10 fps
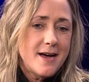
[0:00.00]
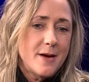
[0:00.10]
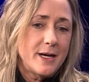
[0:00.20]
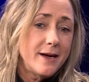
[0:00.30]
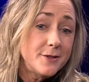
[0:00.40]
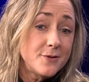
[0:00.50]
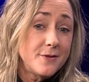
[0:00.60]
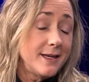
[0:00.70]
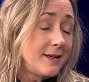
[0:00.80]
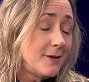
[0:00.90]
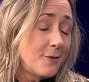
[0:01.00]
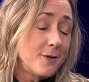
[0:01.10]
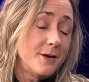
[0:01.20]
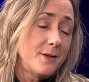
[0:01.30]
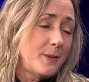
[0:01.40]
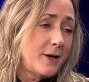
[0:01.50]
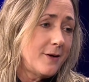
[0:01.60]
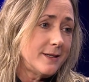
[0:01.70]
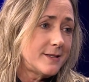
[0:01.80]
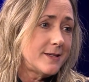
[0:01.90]
And I also think, you know, the
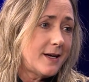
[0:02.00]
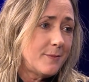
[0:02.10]
parents,